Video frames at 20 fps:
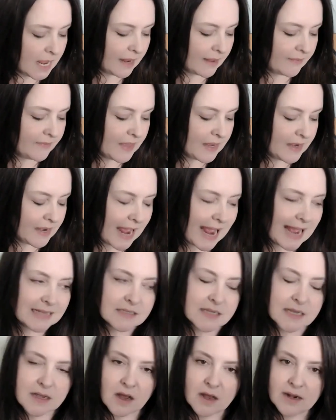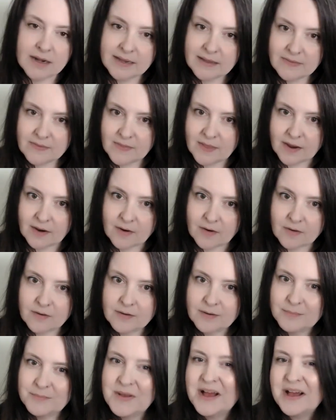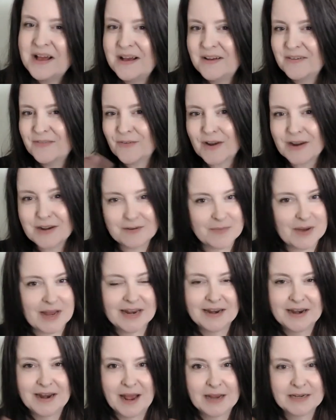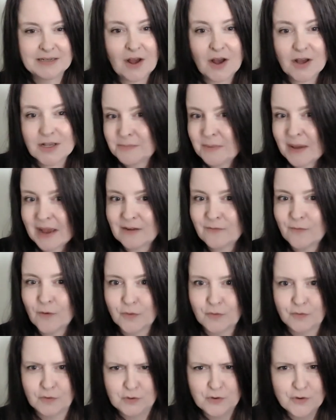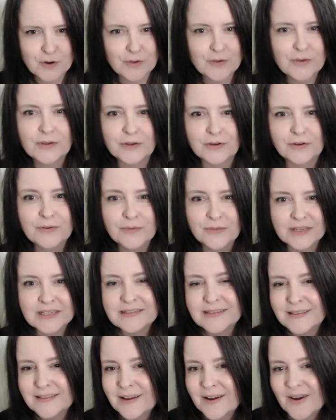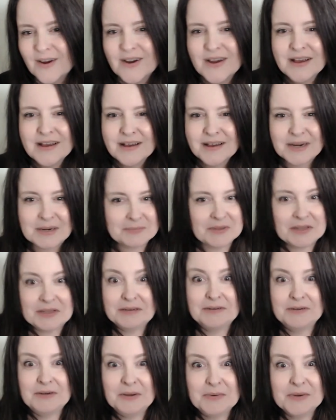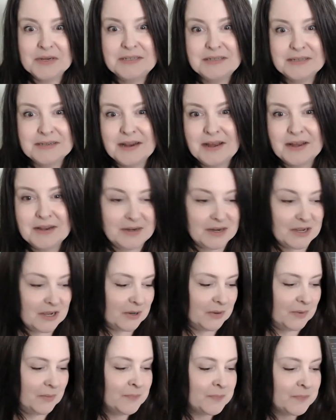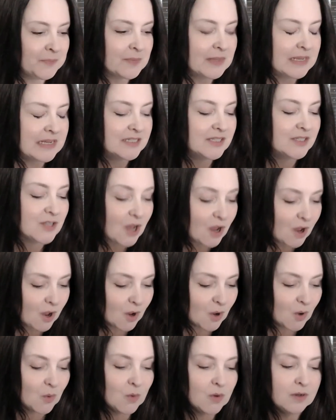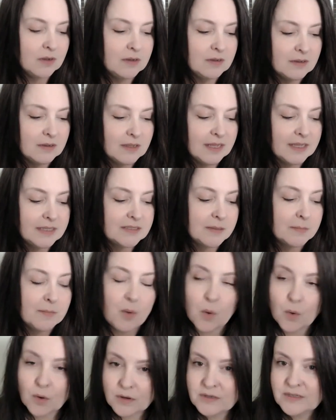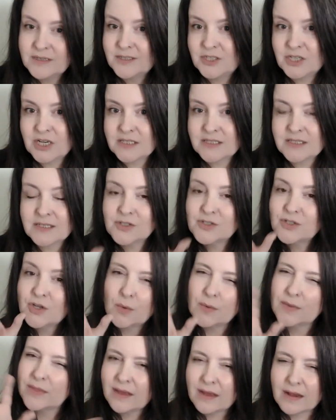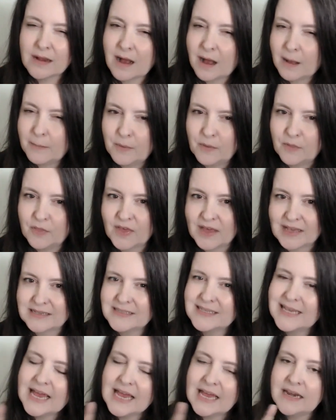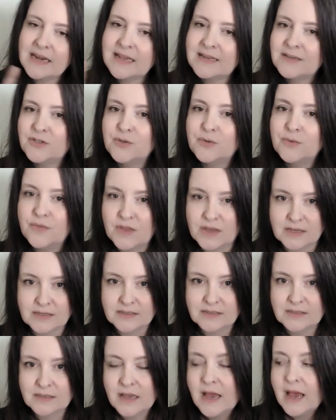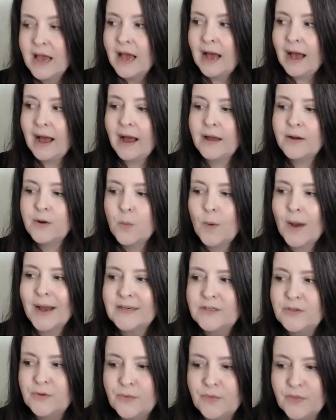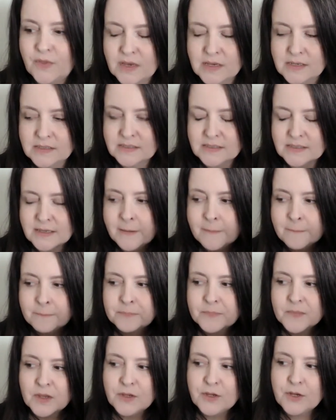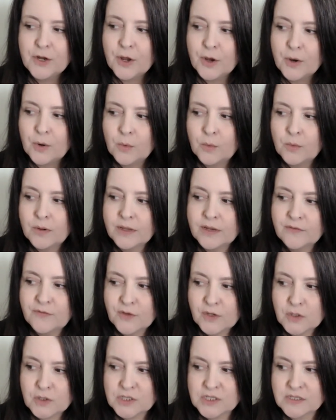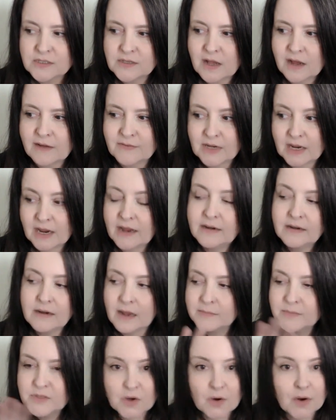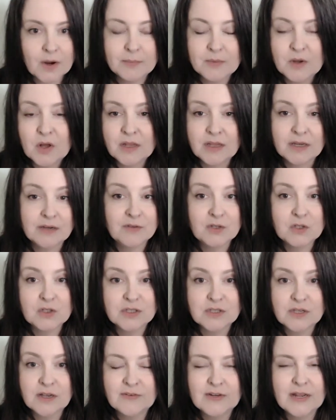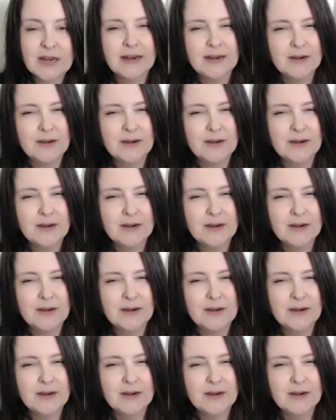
And then as I got in there, a friend of mine and I tossed back and forth. Did you know you could do this in there? And I'm like, no, I did not know. So it's important to just start with like a couple things. Can it do this? How do I do this? Infusionsoft, and I'm sorry I'm calling Infusionsoft out.